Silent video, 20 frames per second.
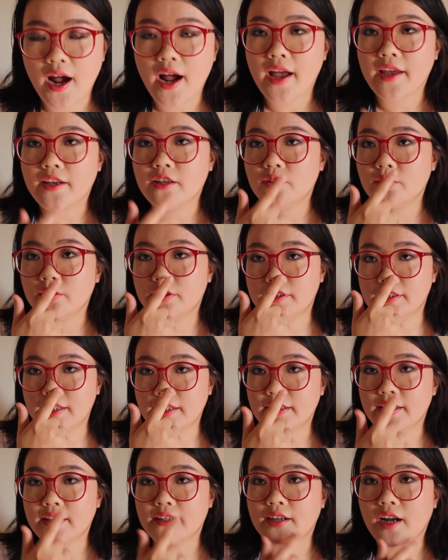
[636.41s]
I don't
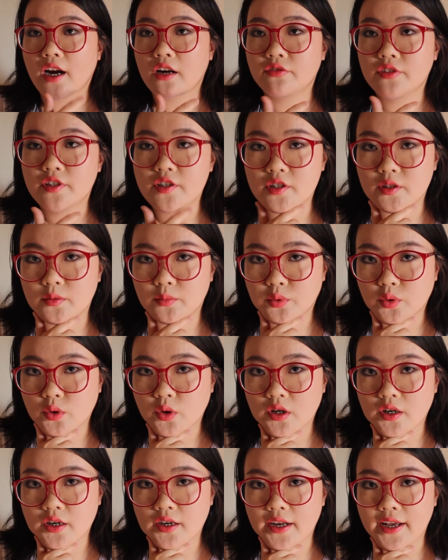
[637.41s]
think it covers the
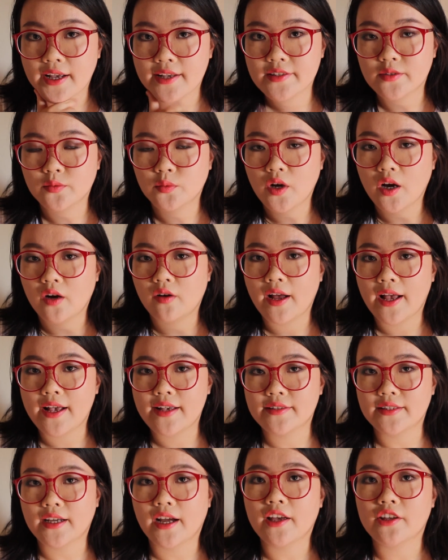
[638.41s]
pore as well
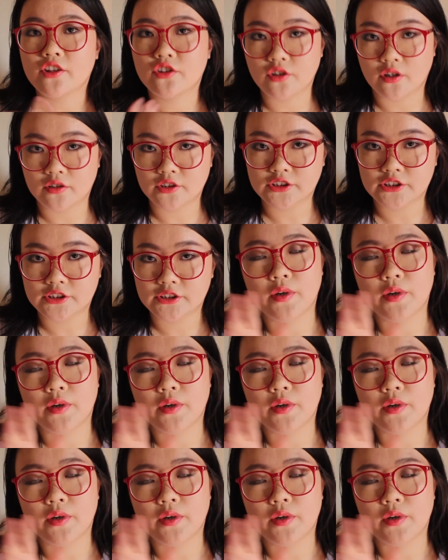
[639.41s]
as I thought.